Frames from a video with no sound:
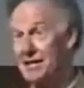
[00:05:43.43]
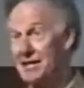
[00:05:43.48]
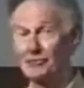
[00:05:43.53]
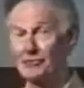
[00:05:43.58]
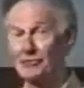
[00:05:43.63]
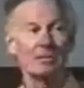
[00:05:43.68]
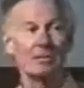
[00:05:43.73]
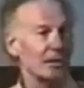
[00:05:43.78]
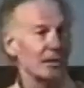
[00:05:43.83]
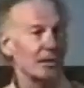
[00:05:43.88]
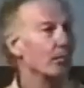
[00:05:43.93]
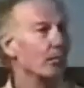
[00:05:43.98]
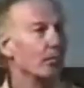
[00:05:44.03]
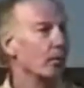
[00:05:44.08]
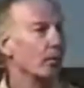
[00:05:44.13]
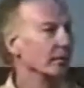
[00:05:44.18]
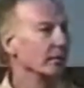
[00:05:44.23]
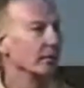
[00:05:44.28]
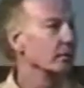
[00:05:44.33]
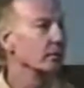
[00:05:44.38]
extremely
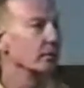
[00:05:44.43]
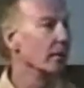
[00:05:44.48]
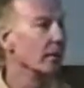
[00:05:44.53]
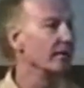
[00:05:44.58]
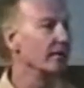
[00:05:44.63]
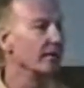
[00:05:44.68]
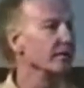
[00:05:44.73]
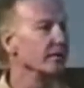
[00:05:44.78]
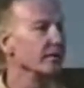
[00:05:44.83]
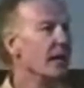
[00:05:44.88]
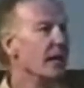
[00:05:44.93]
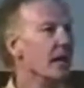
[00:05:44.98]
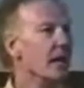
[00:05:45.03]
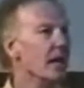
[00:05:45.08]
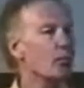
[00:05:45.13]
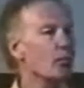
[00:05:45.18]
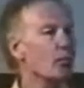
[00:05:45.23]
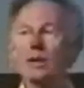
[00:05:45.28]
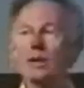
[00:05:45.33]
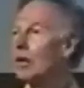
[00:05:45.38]
important to all of us,
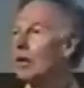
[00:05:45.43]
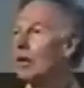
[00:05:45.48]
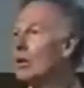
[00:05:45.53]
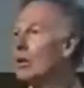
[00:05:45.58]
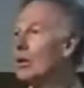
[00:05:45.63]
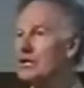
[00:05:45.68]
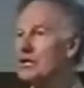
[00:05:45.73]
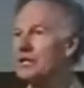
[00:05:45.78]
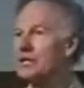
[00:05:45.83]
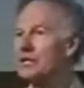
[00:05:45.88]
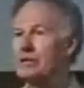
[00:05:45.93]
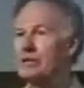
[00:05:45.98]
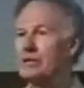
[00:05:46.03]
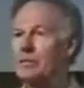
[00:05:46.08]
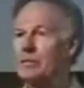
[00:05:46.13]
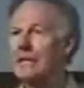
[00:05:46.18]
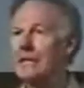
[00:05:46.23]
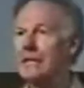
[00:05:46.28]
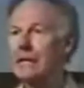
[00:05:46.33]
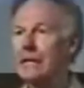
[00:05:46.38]
we're not all
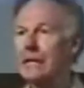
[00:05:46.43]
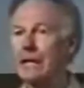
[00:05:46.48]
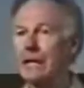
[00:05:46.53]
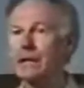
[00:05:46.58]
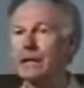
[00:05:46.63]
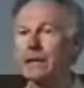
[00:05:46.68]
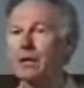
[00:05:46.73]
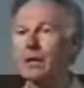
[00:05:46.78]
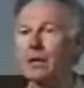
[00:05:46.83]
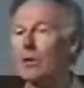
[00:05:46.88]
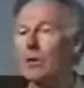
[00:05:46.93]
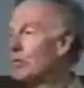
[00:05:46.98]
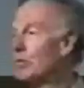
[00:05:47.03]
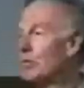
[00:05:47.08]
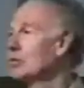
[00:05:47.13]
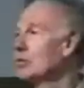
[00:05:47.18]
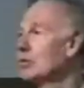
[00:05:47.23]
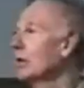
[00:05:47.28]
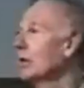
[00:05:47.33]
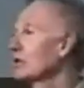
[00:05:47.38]
disintermediating. What
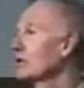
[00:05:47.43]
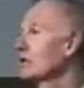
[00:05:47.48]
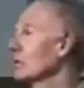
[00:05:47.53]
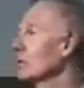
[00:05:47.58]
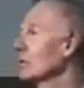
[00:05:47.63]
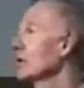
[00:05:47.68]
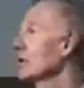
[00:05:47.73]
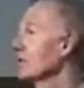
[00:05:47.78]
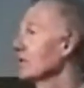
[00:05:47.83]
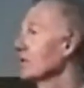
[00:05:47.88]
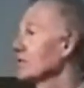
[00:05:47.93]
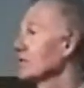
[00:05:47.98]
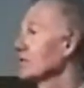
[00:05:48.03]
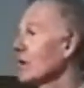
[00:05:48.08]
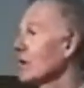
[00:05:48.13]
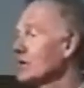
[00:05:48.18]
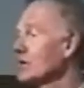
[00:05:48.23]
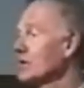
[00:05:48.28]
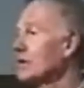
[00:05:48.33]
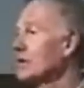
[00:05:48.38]
we're doing is looking for
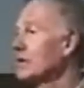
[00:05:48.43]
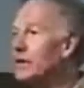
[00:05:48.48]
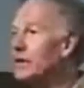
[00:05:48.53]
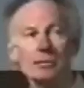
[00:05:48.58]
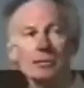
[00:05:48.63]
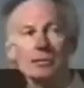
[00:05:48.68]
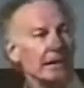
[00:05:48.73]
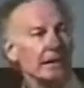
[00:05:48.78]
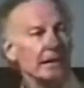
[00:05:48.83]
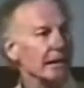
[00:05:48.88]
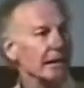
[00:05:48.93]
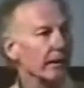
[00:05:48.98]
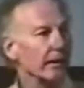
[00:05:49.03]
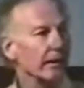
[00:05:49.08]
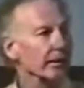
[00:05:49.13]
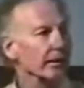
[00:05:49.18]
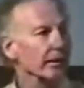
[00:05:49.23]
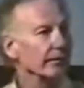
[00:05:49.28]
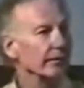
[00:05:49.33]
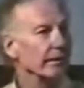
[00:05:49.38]
trusted
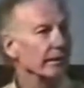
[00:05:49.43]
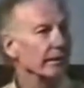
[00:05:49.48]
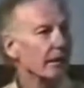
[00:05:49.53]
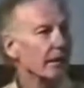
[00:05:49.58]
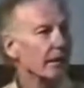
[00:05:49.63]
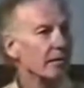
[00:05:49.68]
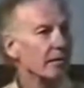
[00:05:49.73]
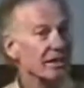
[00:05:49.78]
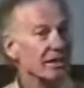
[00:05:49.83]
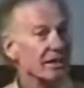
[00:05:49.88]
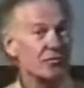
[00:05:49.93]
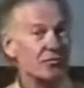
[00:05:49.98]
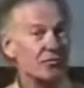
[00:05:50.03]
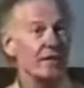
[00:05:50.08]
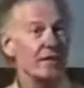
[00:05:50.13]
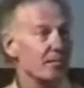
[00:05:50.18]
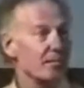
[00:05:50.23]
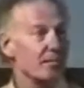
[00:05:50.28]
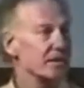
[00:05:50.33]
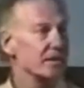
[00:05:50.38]
intermediaries because
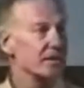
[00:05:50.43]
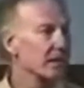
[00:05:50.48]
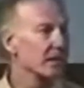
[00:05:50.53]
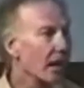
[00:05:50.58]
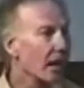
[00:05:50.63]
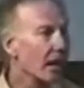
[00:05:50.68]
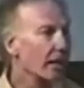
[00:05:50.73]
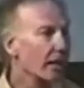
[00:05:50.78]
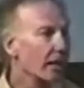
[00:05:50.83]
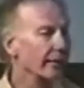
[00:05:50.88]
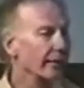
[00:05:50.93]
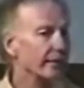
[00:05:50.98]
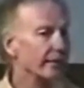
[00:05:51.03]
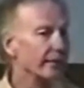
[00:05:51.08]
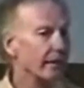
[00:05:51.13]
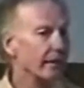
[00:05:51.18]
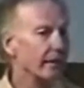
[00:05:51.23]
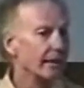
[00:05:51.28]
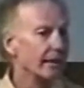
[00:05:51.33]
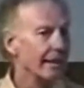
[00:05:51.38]
we've got busy
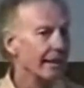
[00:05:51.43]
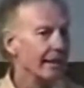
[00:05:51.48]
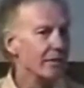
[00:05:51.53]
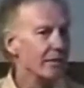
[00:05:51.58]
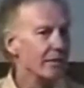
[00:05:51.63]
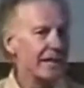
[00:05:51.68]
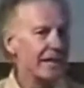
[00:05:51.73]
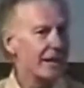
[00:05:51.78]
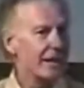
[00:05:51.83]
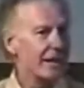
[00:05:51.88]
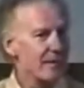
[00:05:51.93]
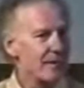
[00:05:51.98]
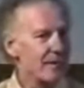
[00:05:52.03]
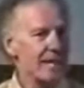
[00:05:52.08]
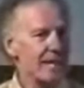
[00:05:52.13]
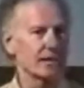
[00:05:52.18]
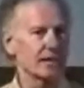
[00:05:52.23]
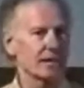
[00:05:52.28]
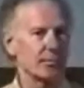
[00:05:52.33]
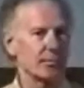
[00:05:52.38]
lives. And we can't
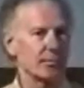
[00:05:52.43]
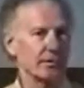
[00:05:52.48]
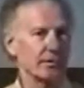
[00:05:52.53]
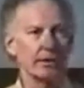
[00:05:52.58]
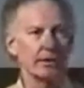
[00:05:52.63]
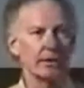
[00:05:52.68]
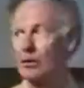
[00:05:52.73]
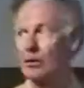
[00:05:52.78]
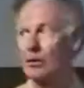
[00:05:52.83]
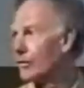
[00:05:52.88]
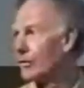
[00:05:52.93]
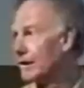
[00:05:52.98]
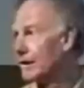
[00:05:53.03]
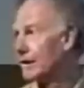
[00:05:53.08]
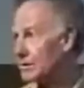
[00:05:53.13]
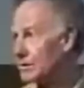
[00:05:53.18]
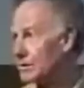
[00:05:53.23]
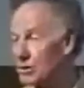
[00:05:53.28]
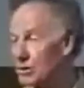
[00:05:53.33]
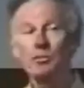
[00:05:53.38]
be expert in all the
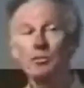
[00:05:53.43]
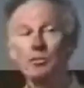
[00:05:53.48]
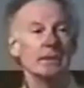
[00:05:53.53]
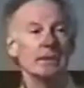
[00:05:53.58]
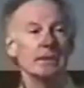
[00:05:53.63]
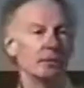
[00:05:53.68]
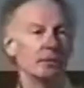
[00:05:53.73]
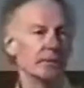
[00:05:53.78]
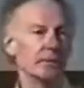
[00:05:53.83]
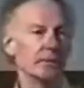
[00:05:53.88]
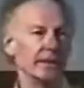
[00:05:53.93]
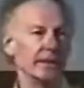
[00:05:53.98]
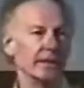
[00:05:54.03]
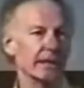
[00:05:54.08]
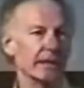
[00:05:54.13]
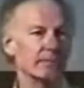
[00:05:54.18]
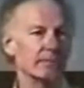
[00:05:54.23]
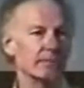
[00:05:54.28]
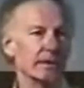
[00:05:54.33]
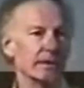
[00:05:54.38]
things that you people can be
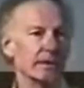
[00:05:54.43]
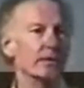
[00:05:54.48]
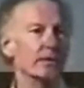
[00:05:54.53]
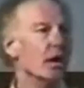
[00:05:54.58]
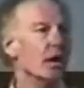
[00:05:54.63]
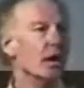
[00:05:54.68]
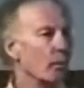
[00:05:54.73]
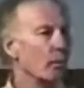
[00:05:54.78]
expert in.